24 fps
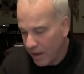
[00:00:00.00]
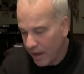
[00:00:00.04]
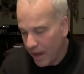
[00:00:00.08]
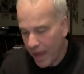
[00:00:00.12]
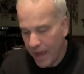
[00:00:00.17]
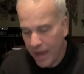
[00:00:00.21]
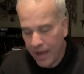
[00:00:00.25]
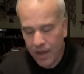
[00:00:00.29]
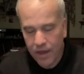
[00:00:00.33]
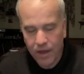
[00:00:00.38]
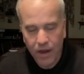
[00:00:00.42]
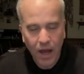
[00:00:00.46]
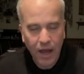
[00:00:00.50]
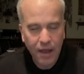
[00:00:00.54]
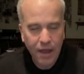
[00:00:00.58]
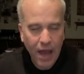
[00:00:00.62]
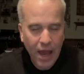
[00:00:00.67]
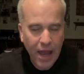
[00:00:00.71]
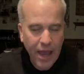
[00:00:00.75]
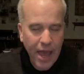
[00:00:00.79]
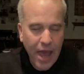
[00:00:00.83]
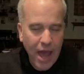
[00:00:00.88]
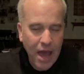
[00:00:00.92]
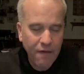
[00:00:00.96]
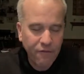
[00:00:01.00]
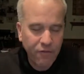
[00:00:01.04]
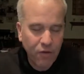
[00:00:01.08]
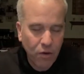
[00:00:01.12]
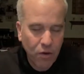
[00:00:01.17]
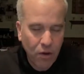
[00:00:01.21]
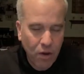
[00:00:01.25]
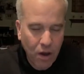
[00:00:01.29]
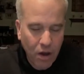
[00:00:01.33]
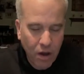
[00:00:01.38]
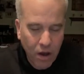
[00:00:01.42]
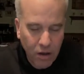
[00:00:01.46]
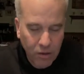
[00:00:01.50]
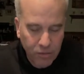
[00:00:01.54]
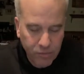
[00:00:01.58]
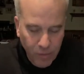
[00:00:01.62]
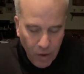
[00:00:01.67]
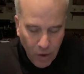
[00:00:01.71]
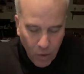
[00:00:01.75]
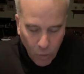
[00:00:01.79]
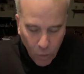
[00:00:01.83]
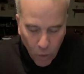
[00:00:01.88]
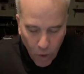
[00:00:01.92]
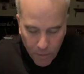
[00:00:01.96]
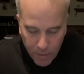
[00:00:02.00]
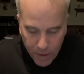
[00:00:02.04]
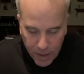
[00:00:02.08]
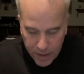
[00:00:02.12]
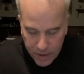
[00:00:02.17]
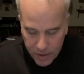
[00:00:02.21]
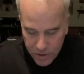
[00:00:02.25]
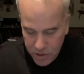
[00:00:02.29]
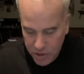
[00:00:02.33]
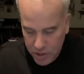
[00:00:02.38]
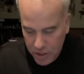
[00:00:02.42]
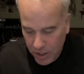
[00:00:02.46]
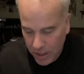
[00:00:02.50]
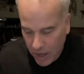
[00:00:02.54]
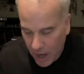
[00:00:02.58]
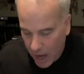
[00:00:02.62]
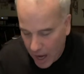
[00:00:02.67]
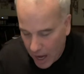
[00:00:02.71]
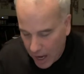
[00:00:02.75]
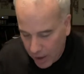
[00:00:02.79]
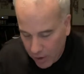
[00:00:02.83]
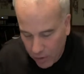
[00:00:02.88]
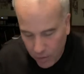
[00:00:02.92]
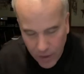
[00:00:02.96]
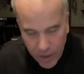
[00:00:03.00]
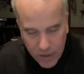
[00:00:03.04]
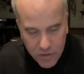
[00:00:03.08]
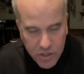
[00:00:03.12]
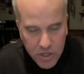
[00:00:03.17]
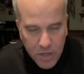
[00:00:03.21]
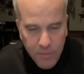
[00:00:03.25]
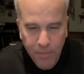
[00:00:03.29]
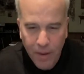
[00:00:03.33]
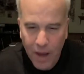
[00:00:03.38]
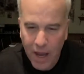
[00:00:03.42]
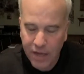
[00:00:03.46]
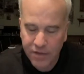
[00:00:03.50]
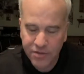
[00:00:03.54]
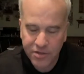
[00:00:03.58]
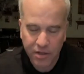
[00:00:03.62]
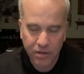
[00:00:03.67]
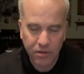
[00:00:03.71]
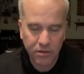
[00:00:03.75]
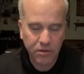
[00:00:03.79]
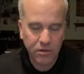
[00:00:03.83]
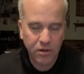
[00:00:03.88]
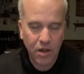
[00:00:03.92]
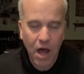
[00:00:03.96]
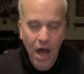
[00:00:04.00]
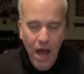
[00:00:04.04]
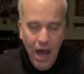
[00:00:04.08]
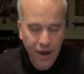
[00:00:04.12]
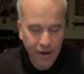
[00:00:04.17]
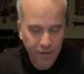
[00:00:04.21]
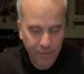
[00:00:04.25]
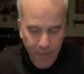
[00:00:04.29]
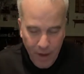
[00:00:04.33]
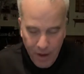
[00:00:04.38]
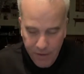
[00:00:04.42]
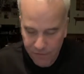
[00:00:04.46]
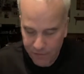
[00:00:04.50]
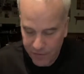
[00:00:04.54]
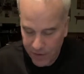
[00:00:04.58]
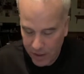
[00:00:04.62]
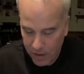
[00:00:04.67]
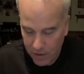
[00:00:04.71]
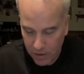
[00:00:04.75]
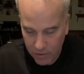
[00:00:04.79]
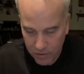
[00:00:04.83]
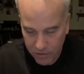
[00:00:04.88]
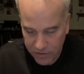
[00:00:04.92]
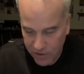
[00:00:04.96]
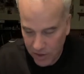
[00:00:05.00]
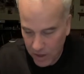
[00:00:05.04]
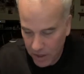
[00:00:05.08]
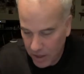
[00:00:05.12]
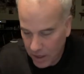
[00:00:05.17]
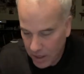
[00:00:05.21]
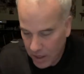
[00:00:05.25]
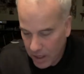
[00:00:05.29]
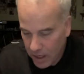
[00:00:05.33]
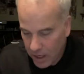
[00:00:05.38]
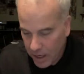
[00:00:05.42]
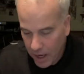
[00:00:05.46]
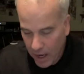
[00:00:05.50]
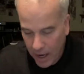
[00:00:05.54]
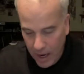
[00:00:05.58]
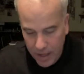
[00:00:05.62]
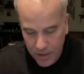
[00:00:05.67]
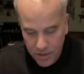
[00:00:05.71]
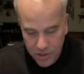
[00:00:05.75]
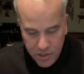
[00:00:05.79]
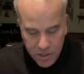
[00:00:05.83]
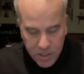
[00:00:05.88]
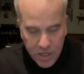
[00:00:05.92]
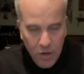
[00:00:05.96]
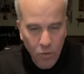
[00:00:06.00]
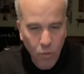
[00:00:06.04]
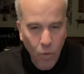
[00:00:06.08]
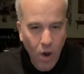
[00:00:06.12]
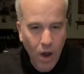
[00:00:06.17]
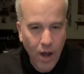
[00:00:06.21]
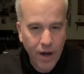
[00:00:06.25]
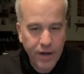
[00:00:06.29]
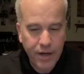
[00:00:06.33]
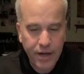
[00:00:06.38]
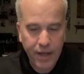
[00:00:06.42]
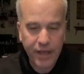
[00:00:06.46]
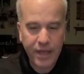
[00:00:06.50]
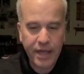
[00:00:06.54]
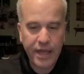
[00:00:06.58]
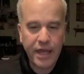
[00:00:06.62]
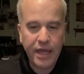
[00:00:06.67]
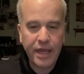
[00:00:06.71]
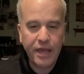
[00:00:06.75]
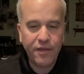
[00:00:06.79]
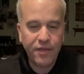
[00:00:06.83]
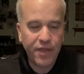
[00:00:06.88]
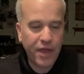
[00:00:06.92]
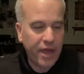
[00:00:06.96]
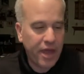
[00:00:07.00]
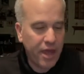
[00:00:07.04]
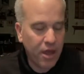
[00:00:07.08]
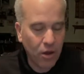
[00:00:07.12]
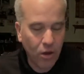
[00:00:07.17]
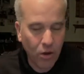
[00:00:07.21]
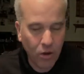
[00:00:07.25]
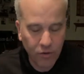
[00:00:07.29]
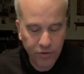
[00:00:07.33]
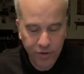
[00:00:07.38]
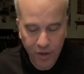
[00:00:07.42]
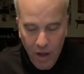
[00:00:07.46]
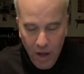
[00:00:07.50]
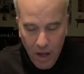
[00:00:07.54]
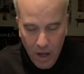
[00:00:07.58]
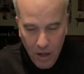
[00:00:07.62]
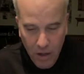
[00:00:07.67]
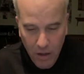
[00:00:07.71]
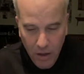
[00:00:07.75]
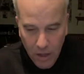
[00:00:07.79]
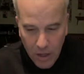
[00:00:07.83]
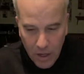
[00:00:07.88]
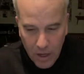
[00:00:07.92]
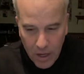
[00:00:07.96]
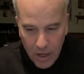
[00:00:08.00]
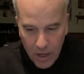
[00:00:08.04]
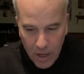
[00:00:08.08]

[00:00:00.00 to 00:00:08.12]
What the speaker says: Hey, I have a woman in Chicago that she buys a lot of my figures, and she wanted a King of the Hill doll.